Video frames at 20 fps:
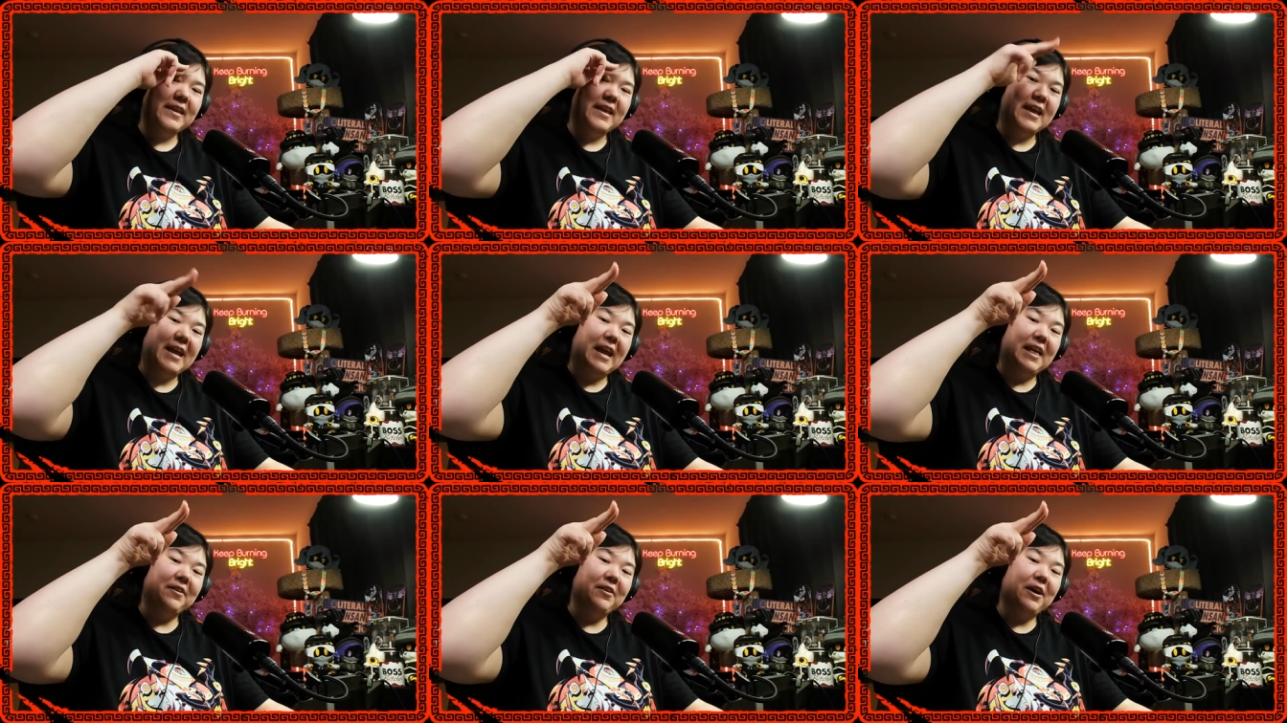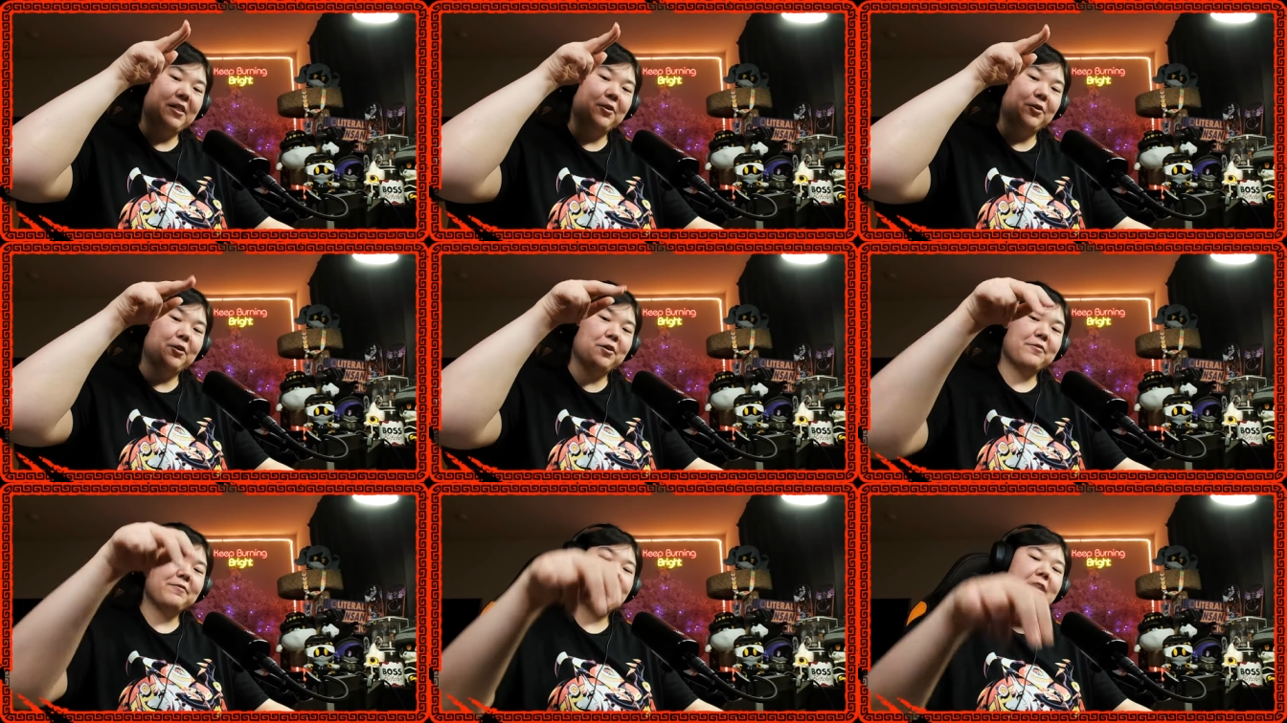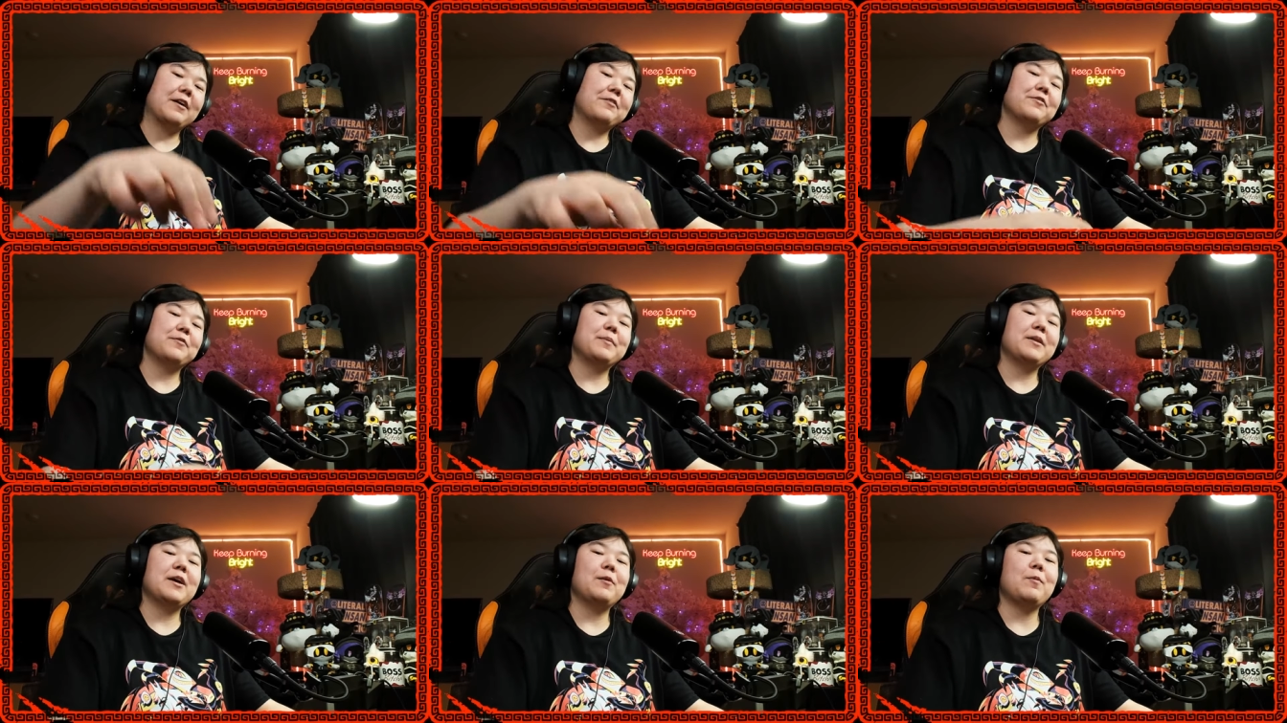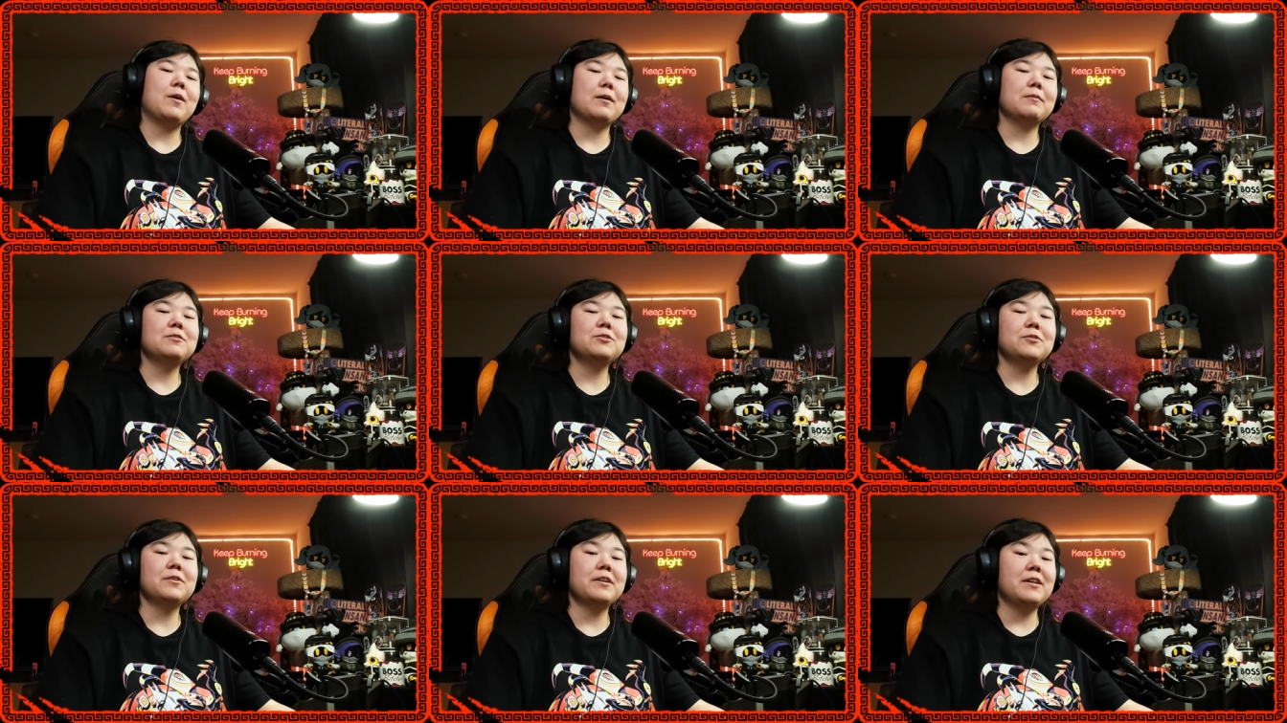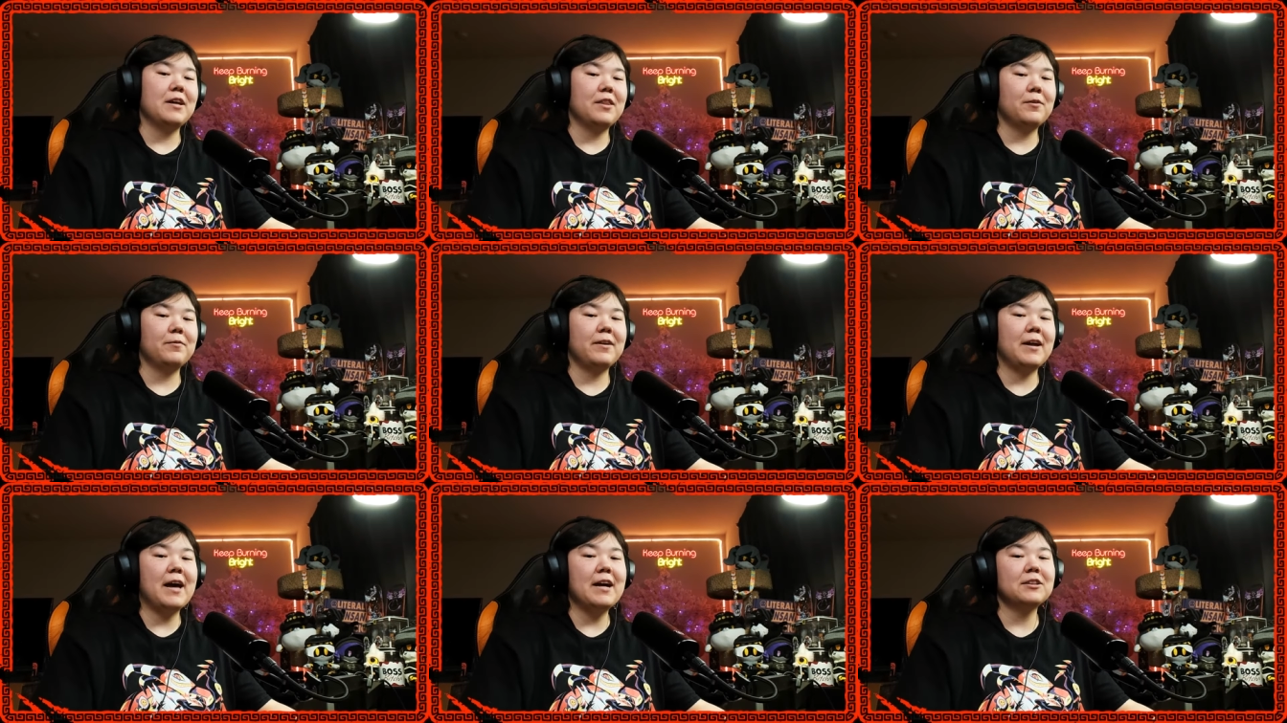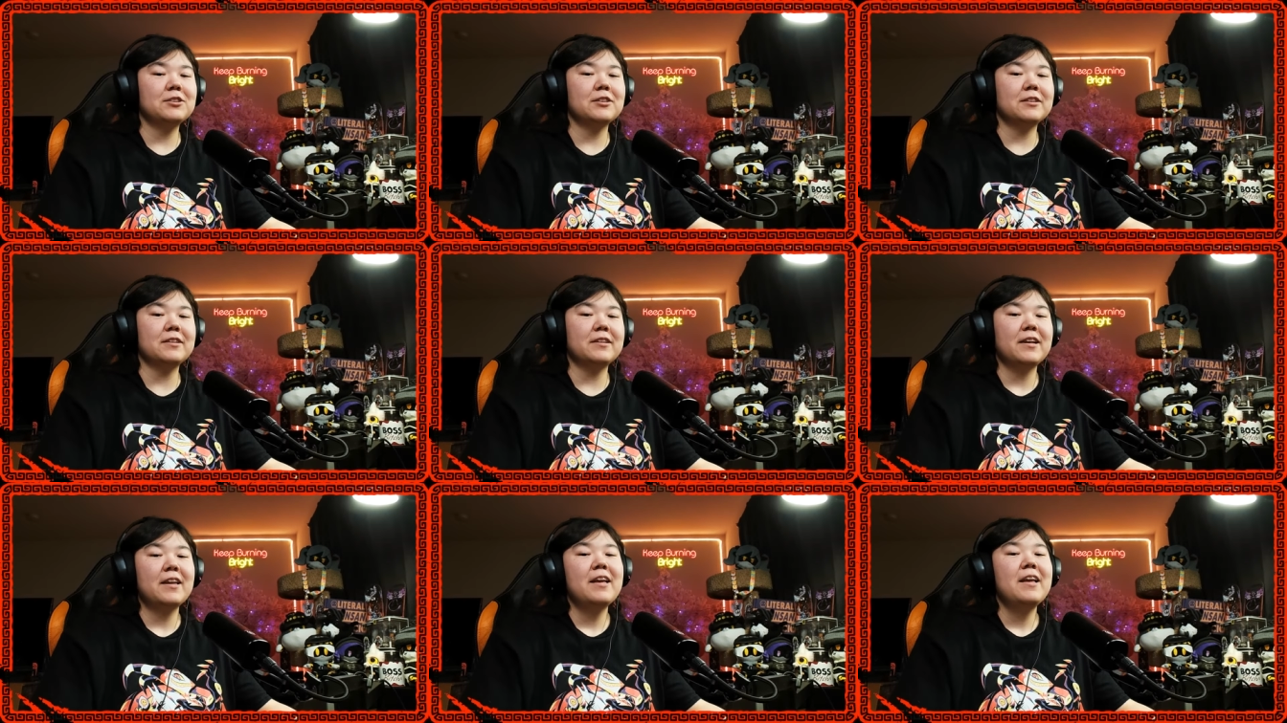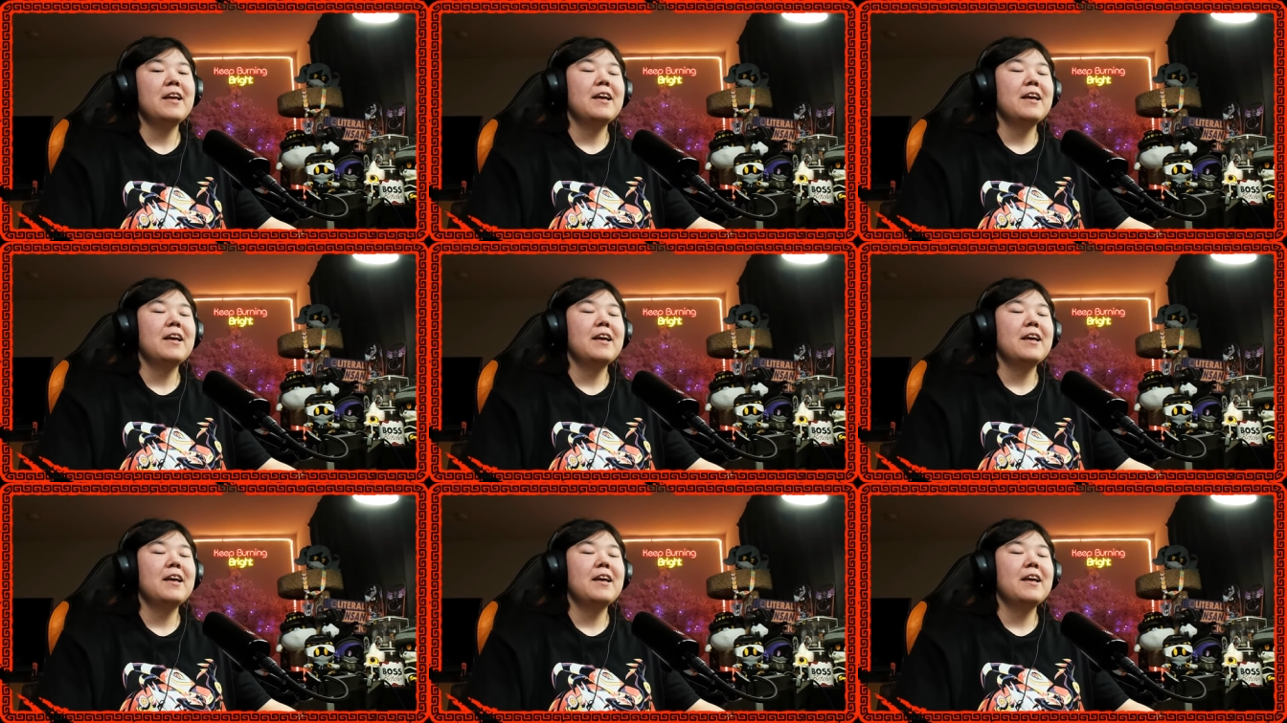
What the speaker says: Hey there, either Hoder Fire Familia, welcome to another reaction.